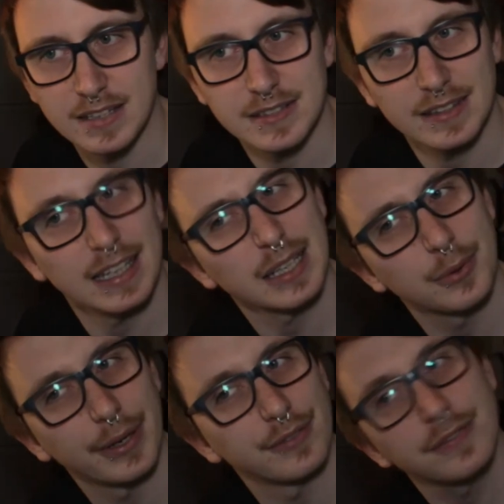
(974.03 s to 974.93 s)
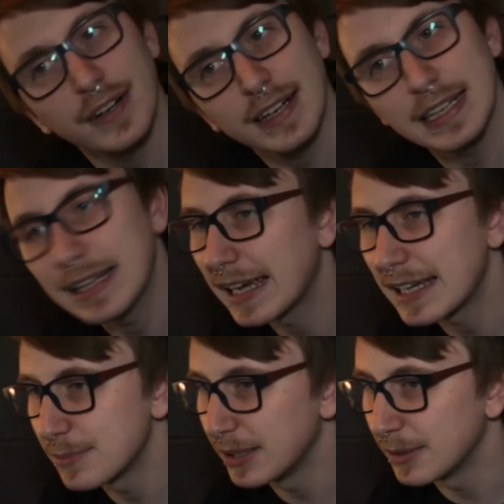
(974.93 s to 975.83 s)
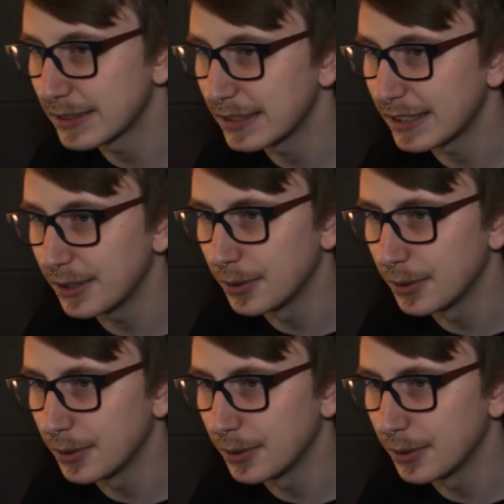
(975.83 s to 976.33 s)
That quote fucking gets me, I'm telling you.